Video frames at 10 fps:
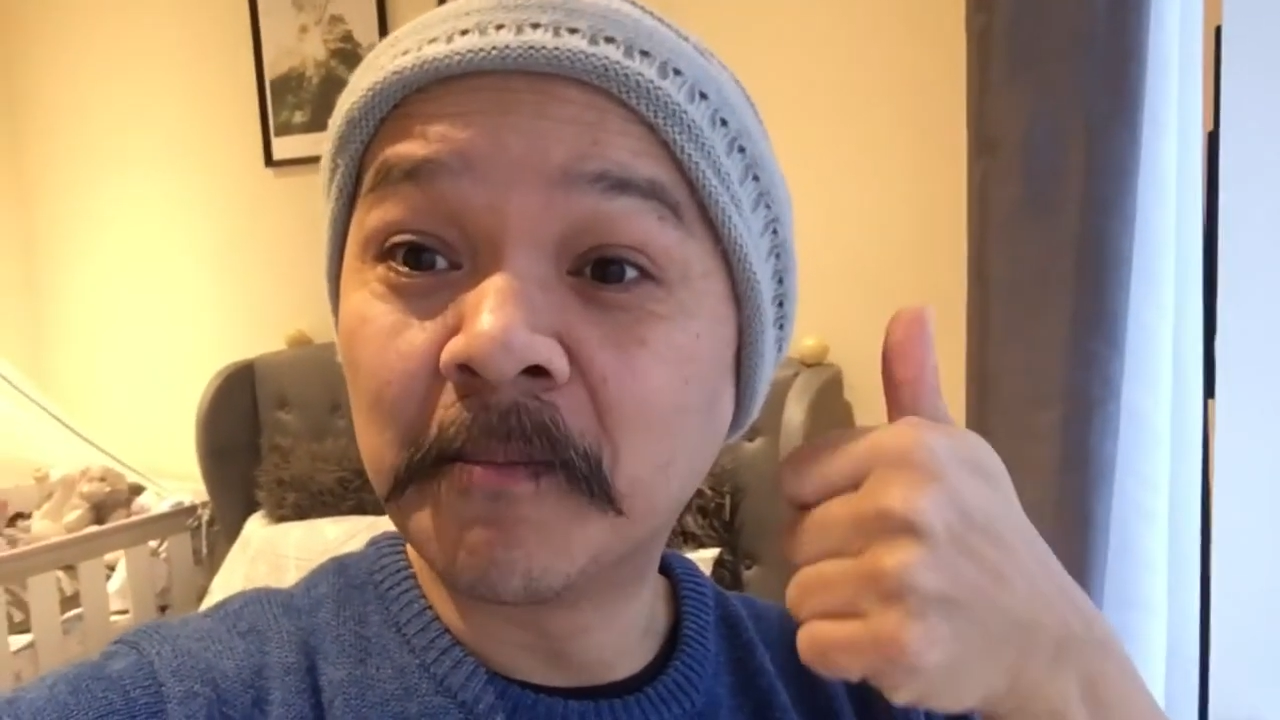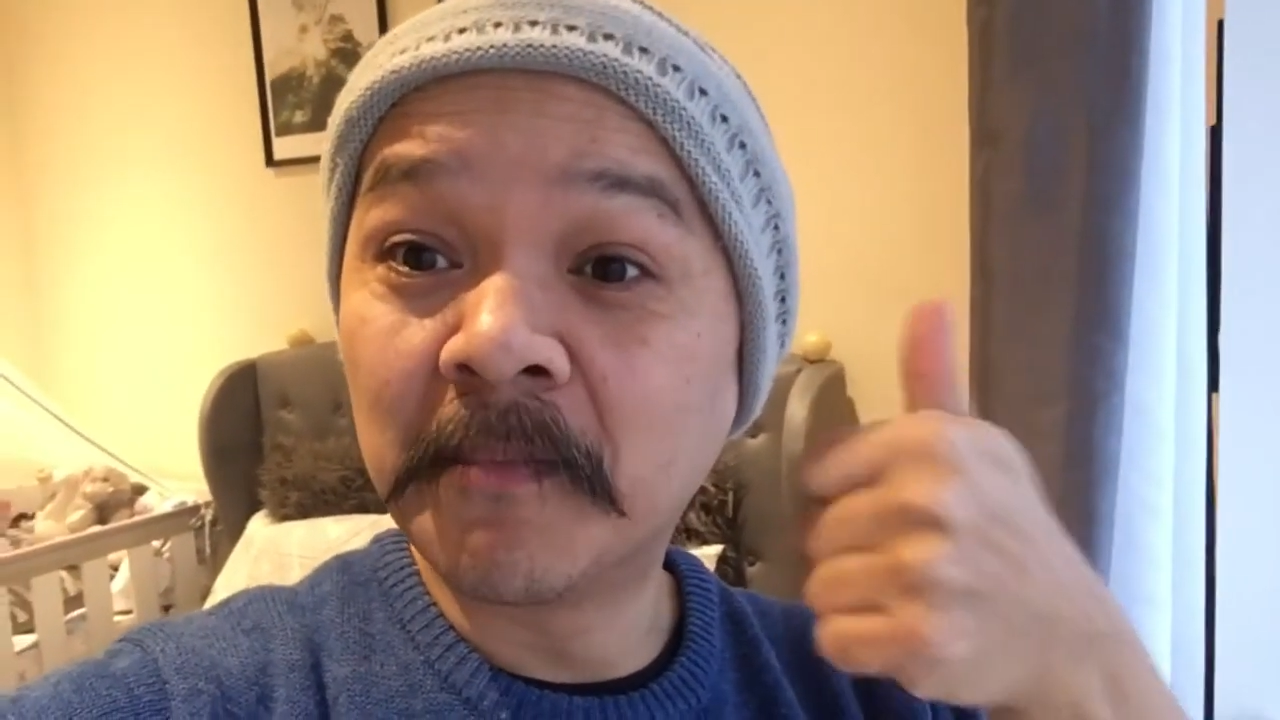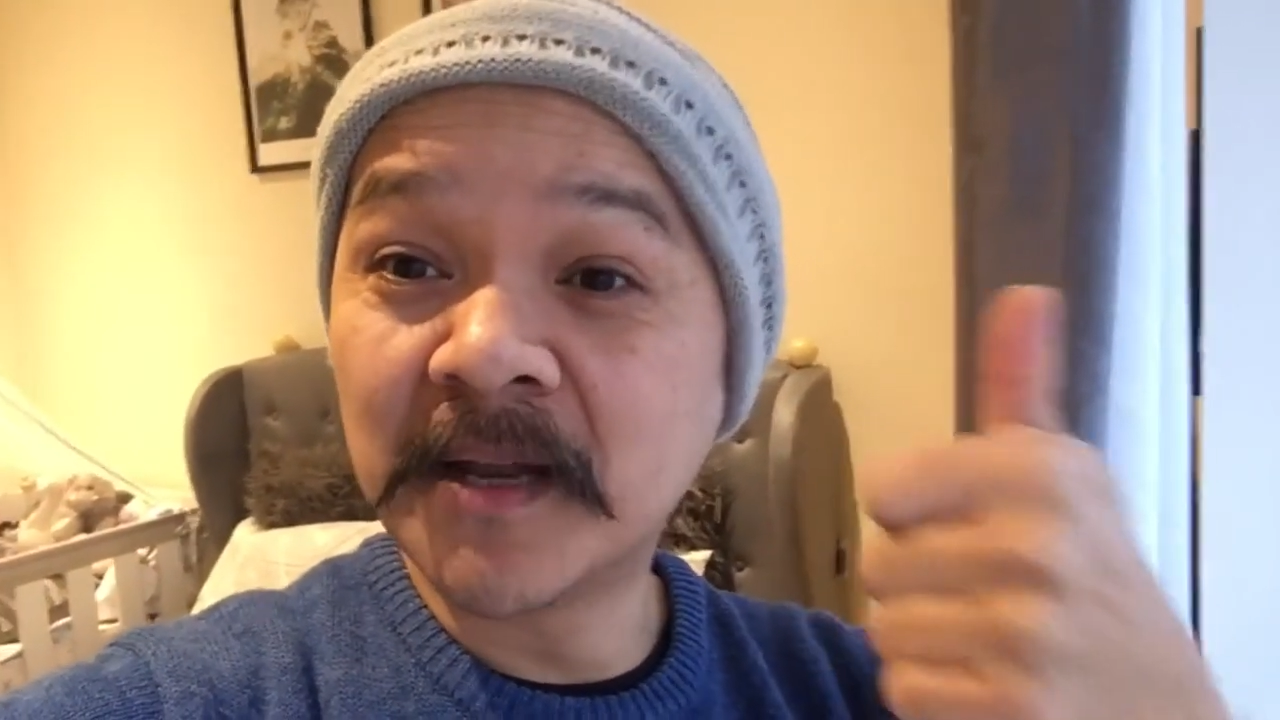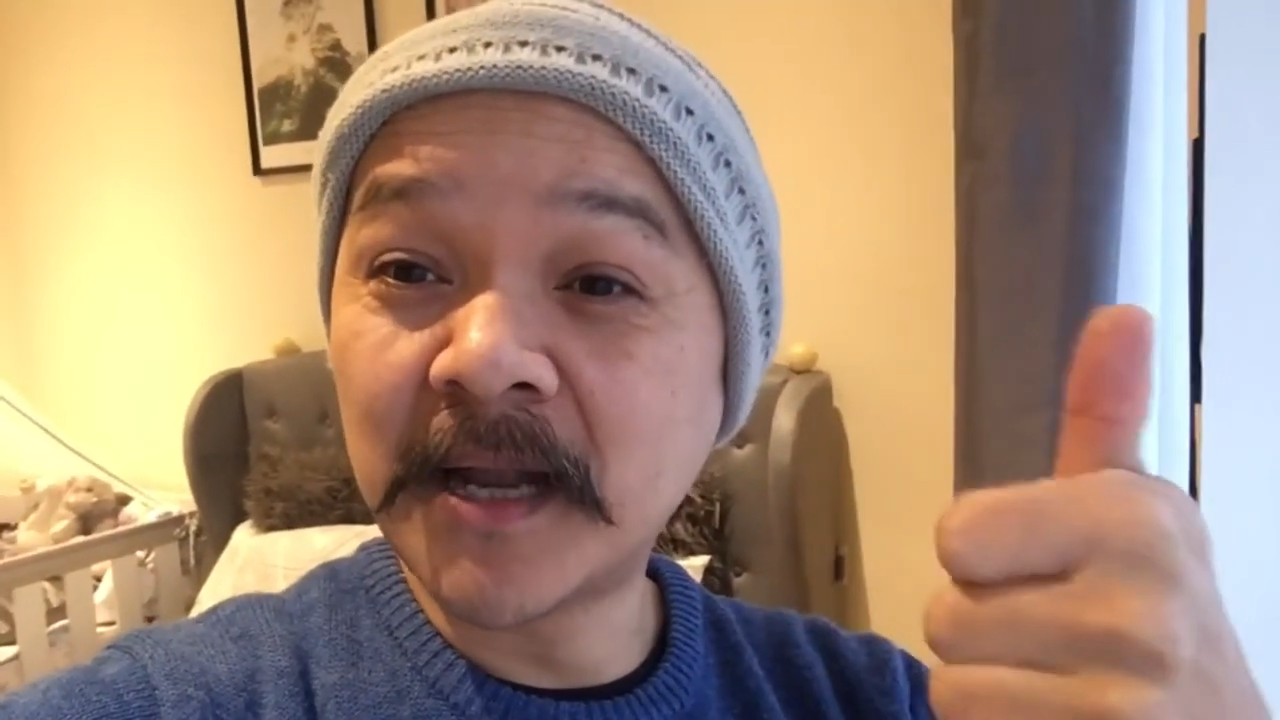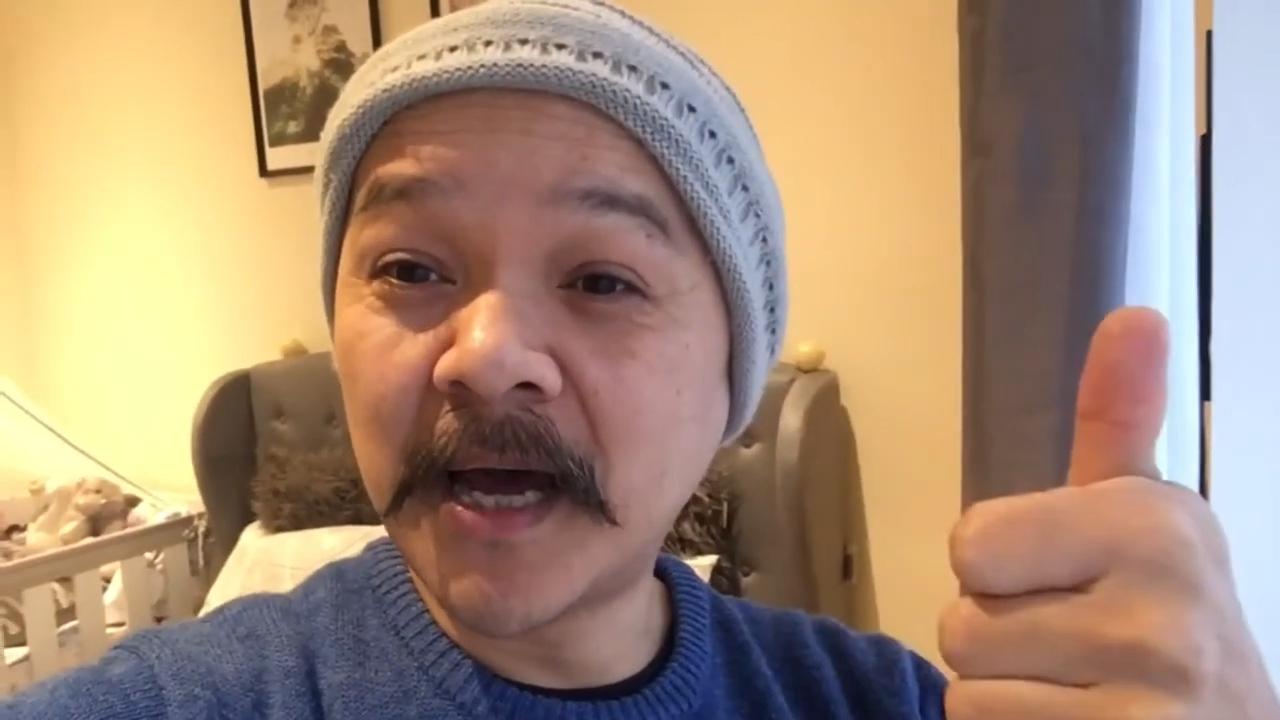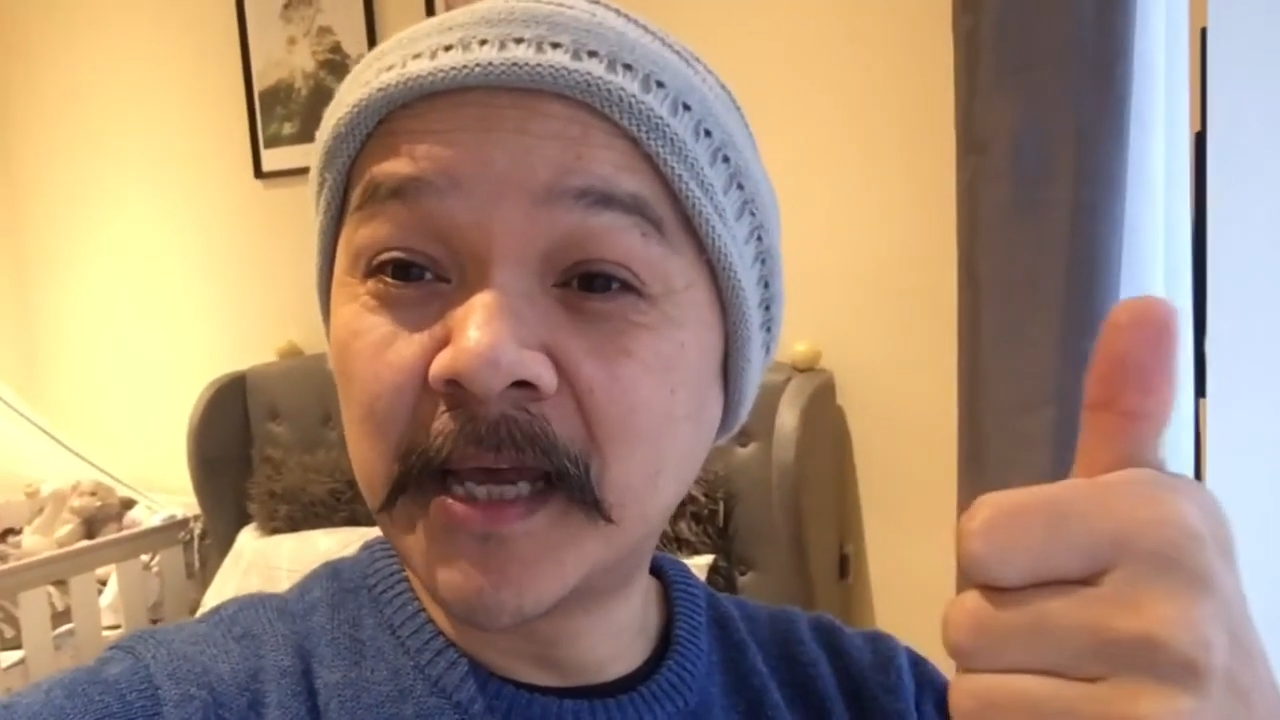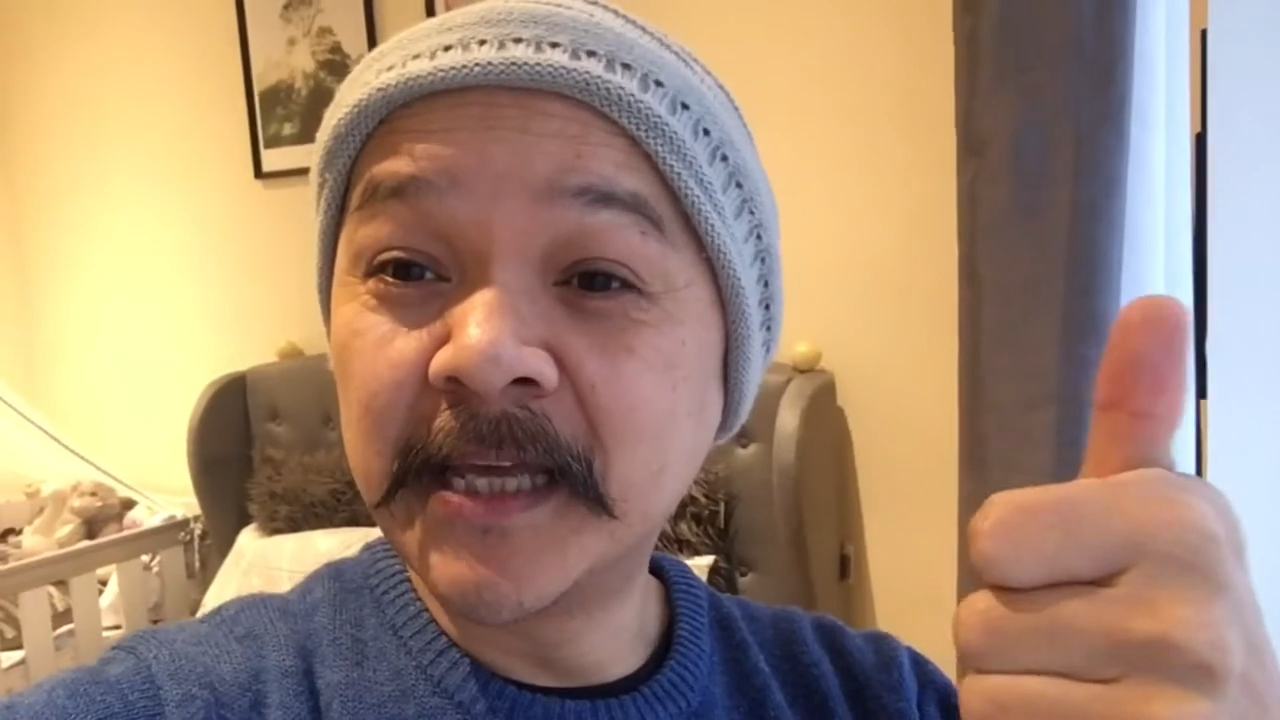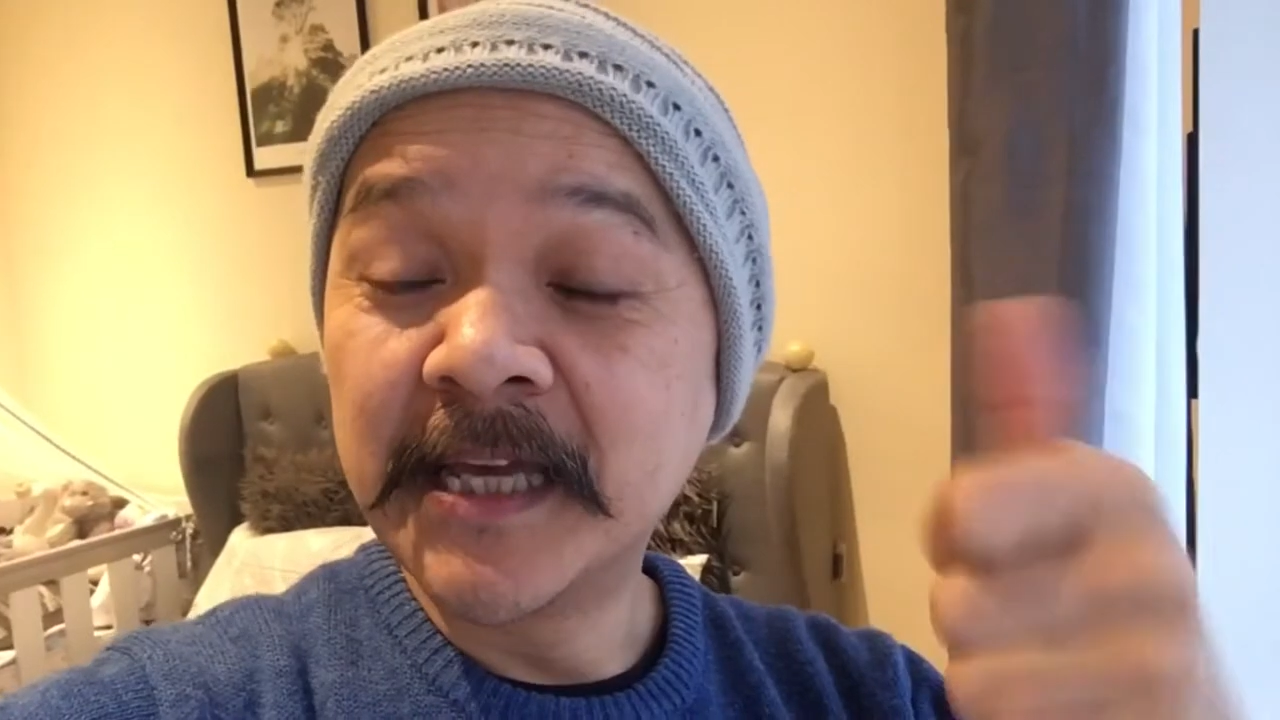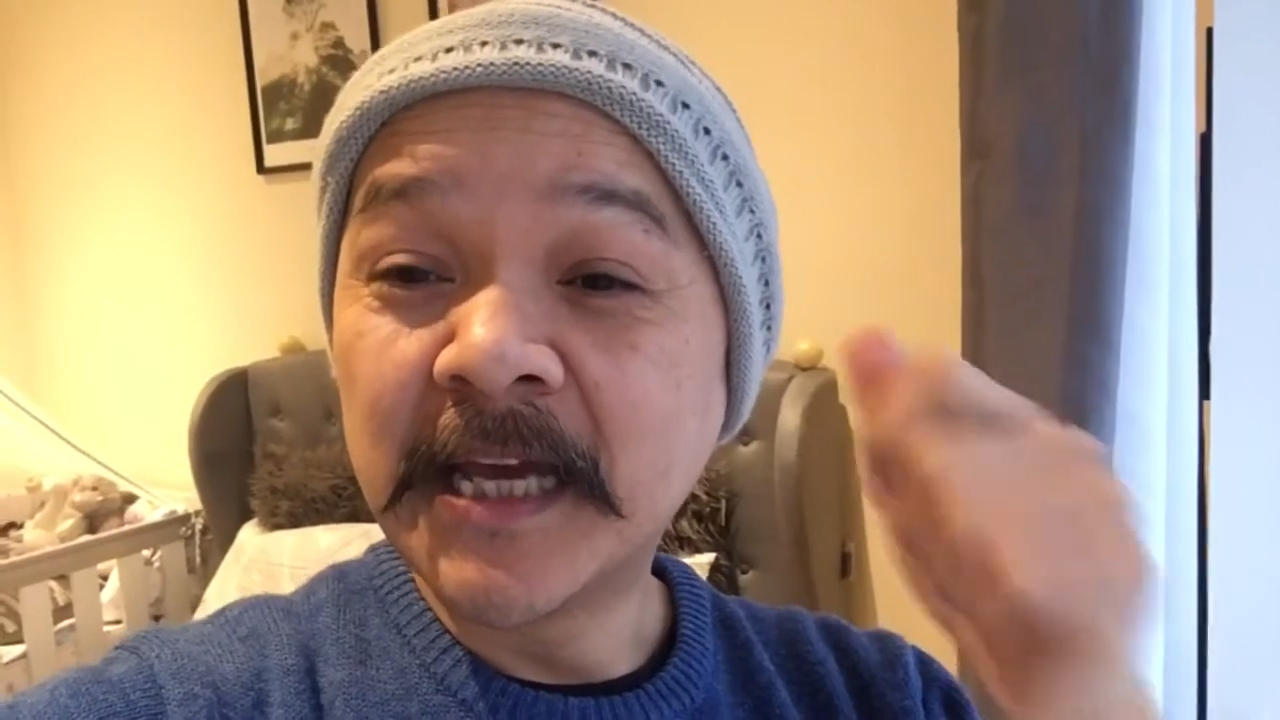malai.